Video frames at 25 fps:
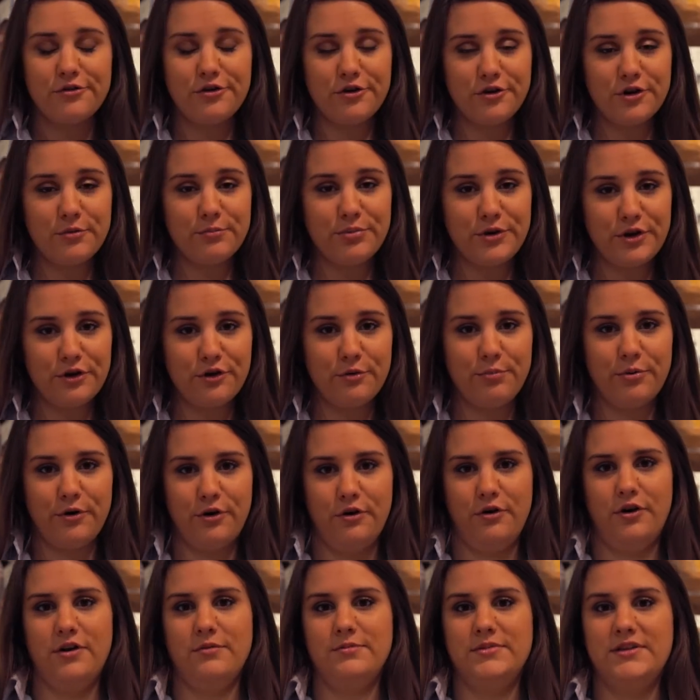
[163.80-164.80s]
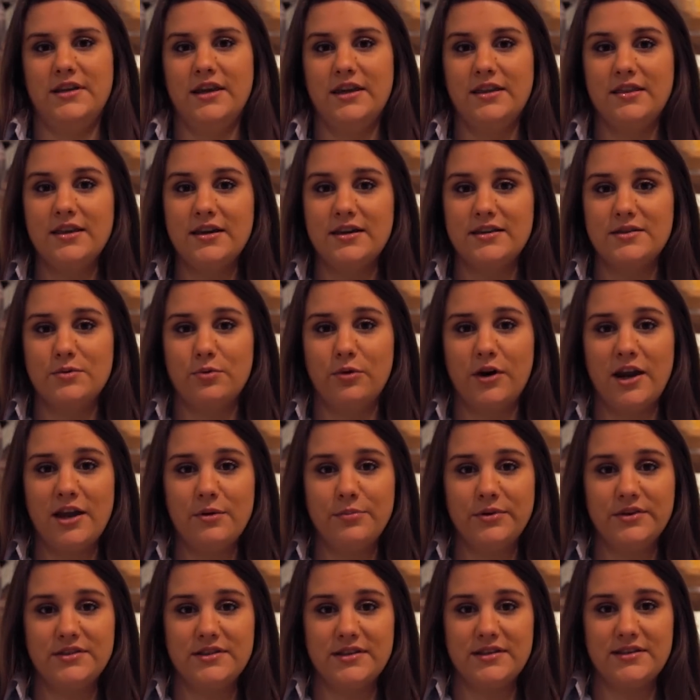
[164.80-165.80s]
Through computer programs like this, we're
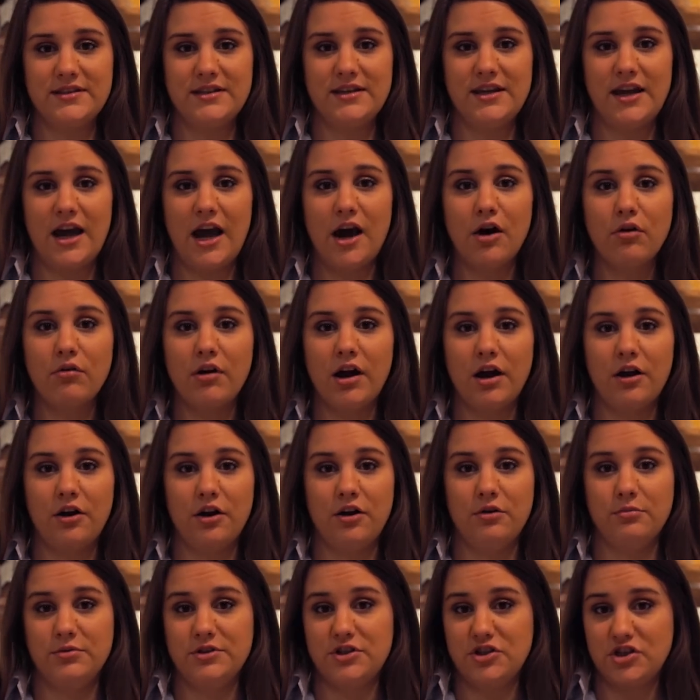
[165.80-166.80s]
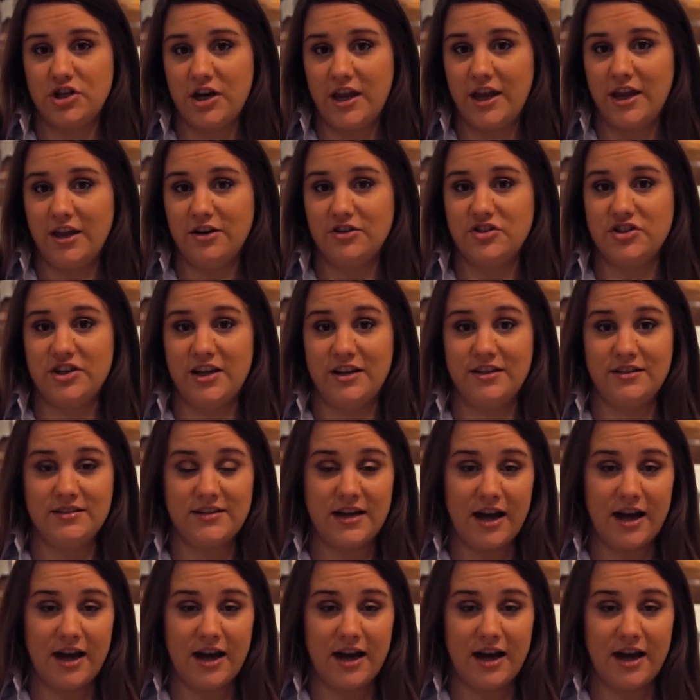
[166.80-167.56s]
able to see how rock art was changed and